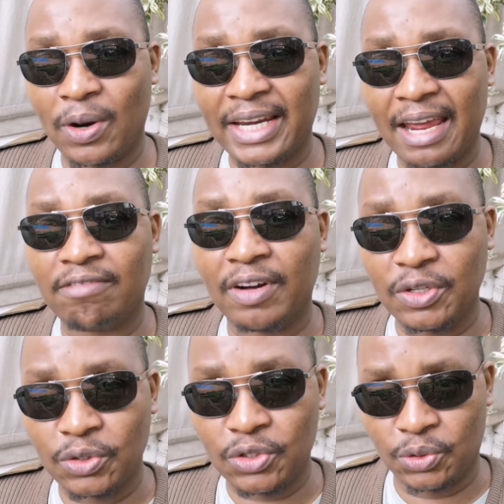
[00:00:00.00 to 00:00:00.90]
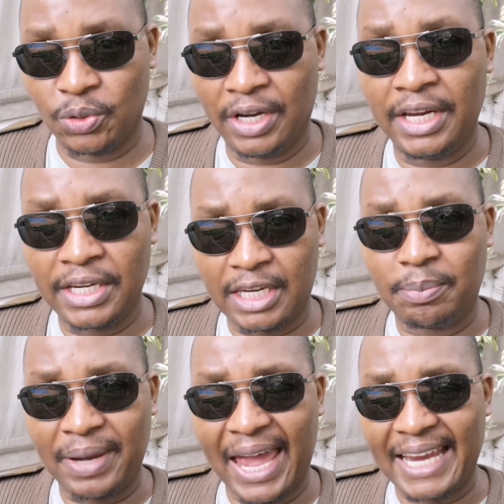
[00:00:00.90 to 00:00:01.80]
Whatever you do,
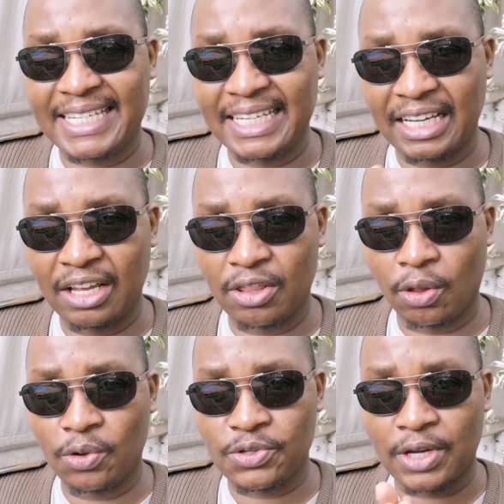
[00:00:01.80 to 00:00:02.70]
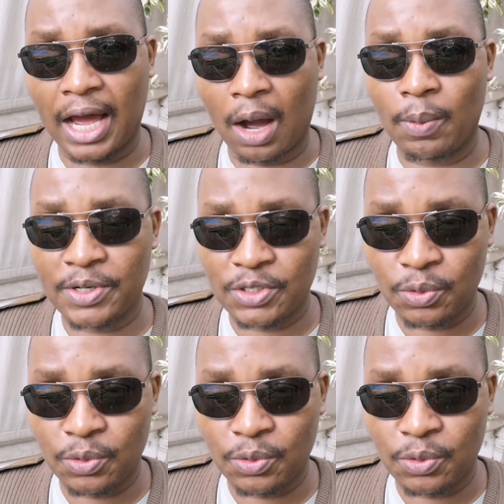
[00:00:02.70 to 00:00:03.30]
keep adding those hours.